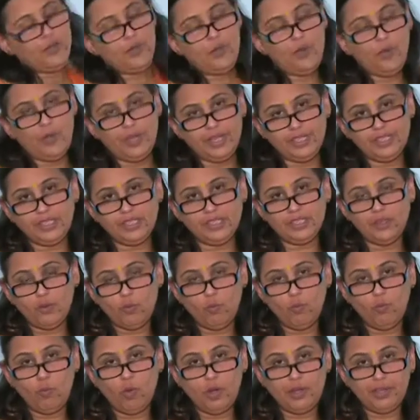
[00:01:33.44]
to know is,
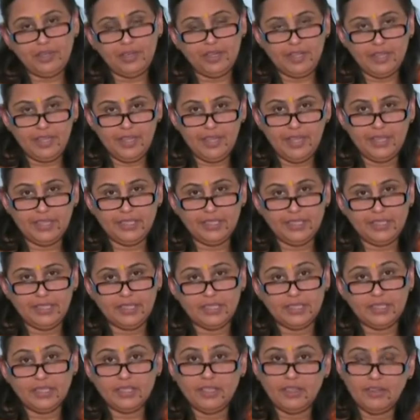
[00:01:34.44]
what
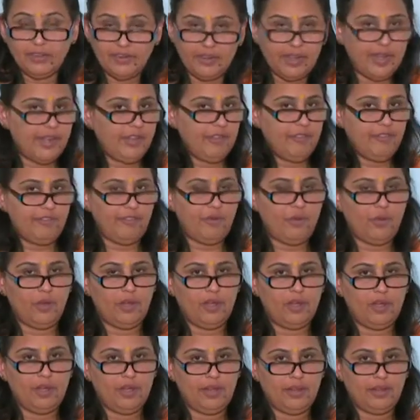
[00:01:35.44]
is rainfall?
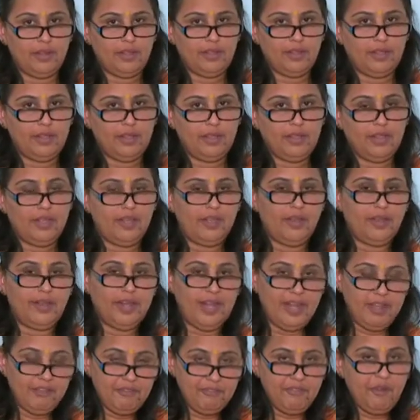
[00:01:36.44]

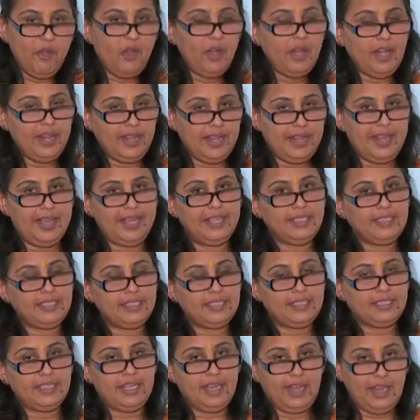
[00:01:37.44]
Rainfall
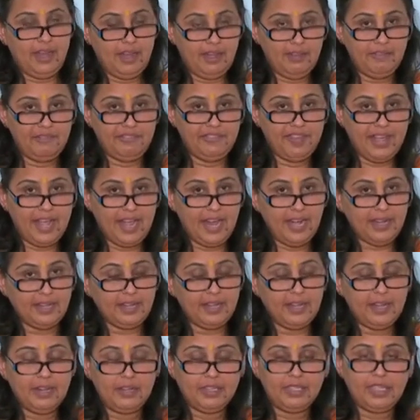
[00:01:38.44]
is, in
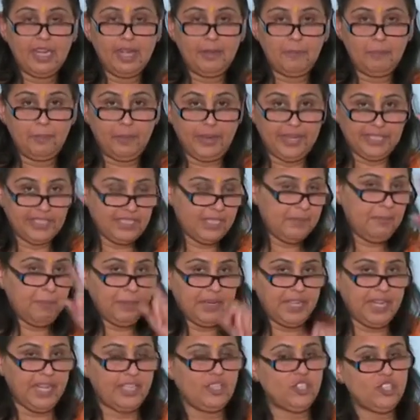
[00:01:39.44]
fact, that
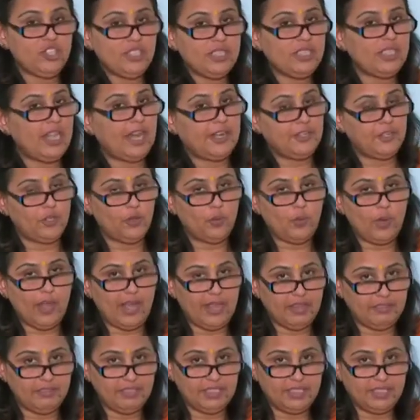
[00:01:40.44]
precipitation that you have